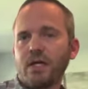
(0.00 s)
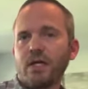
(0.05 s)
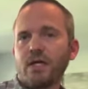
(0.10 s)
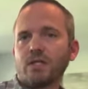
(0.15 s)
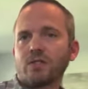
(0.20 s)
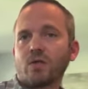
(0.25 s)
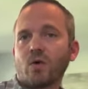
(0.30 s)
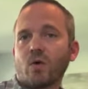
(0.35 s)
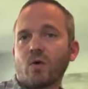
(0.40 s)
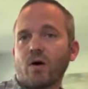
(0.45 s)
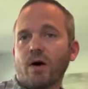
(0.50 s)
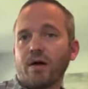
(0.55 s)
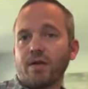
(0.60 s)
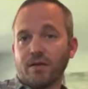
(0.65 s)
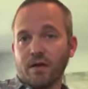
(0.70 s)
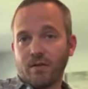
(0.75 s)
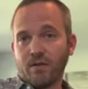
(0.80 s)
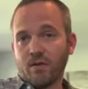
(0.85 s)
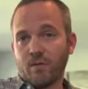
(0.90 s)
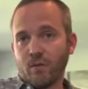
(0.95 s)
So
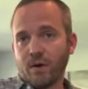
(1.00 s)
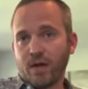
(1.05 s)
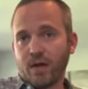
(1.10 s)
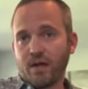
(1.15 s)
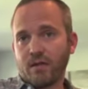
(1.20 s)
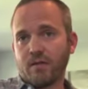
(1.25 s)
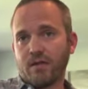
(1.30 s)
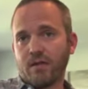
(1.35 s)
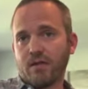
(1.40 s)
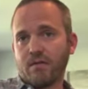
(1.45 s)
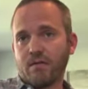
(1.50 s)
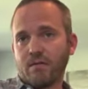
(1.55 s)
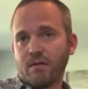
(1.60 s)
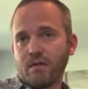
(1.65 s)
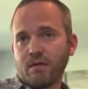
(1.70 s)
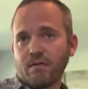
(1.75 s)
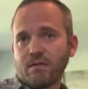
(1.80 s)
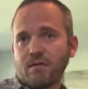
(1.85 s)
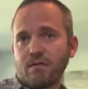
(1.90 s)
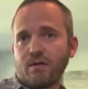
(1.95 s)
another way
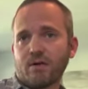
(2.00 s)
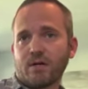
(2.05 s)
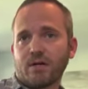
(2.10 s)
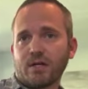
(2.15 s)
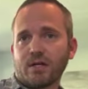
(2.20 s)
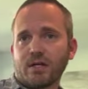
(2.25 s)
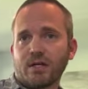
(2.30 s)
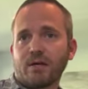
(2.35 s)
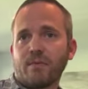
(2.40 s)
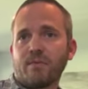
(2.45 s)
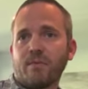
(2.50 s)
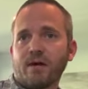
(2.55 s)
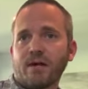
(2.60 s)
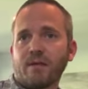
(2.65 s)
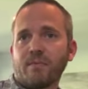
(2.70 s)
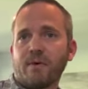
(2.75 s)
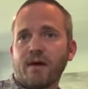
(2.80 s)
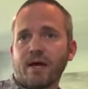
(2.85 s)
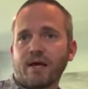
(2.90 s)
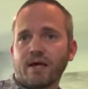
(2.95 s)
that you're going to get
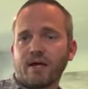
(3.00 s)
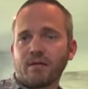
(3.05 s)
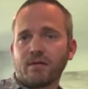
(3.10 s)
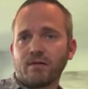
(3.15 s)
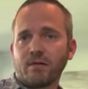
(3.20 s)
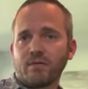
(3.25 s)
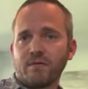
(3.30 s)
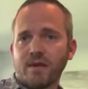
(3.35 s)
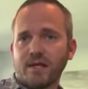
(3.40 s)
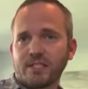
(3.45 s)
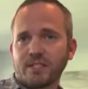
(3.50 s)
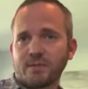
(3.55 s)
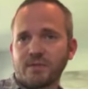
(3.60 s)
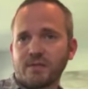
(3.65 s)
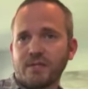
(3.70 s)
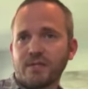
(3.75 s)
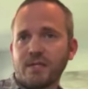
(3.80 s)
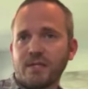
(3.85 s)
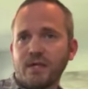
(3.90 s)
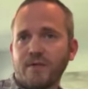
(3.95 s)
money back on your
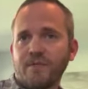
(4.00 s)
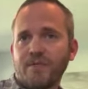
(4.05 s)
investment